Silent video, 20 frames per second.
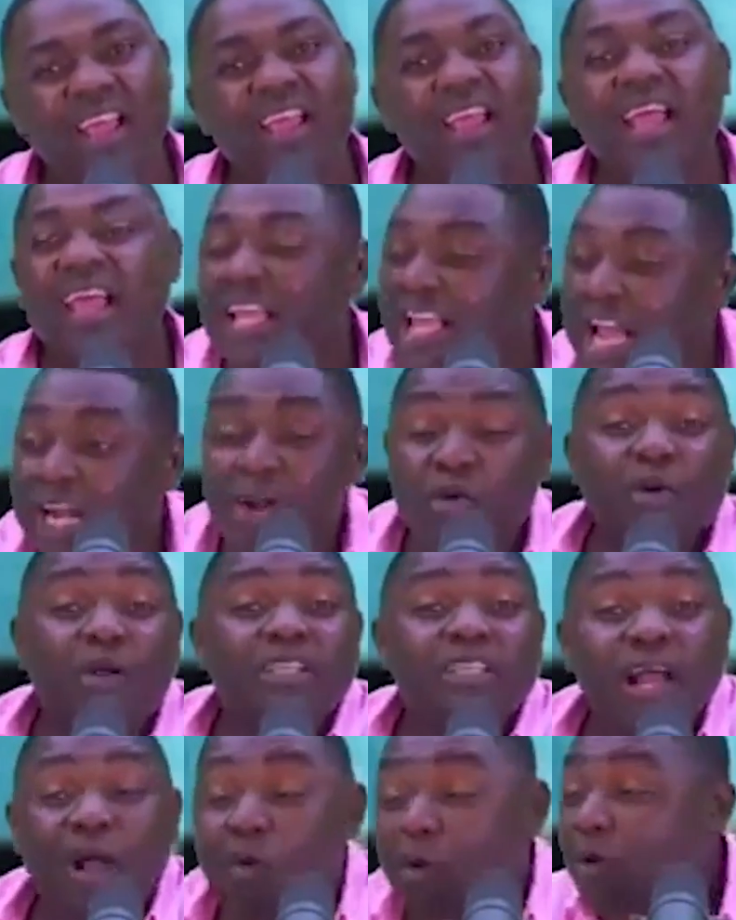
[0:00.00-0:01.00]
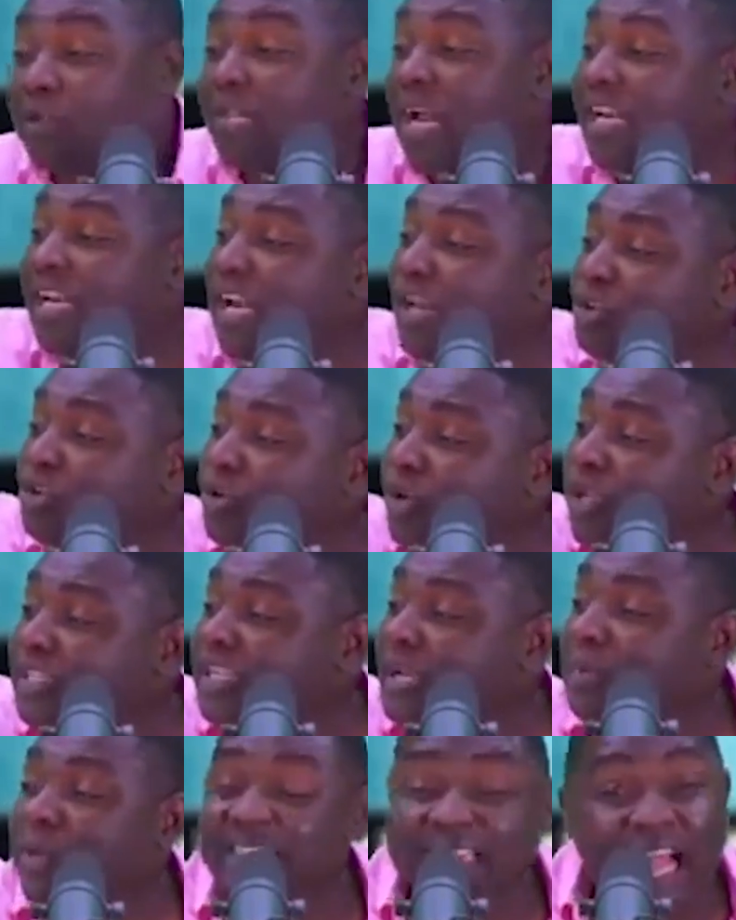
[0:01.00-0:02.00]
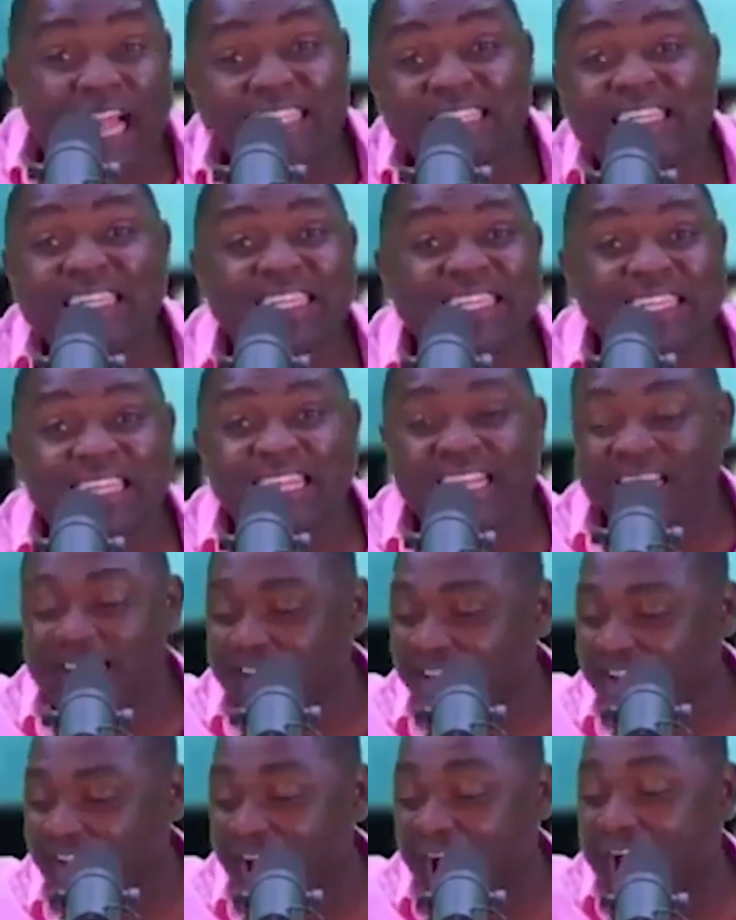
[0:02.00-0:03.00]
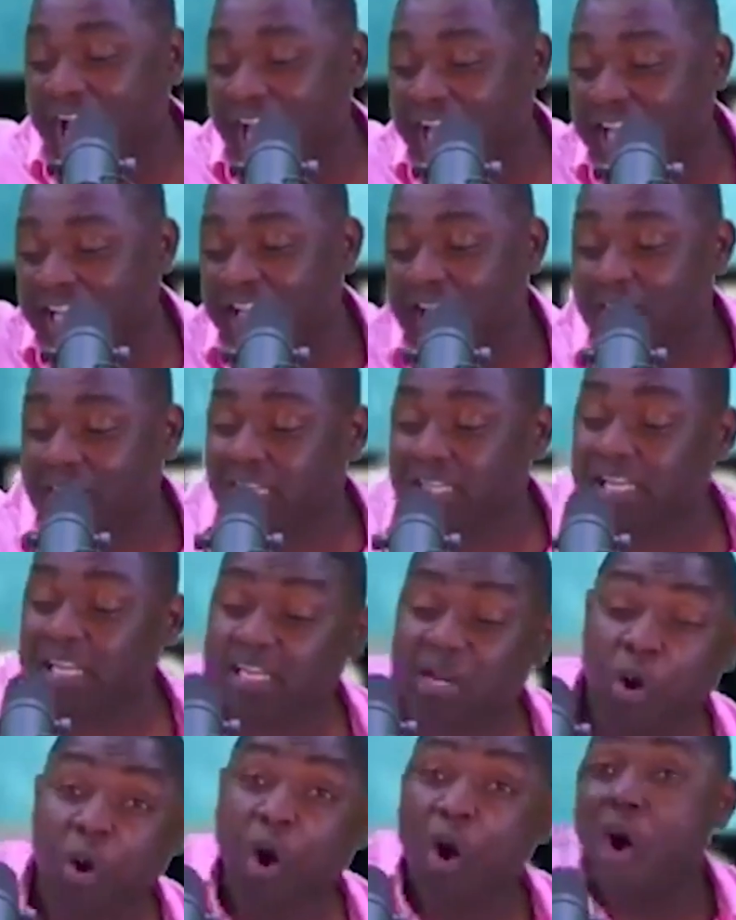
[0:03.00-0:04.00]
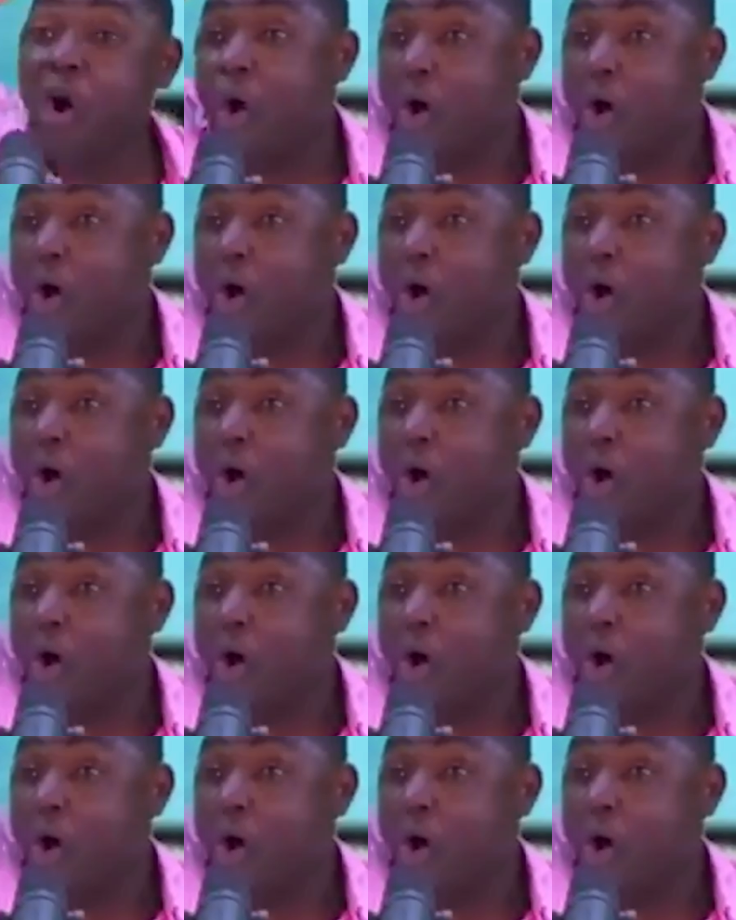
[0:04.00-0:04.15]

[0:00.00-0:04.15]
Ya do go jina court the choice ya be charge ni ai ye the whole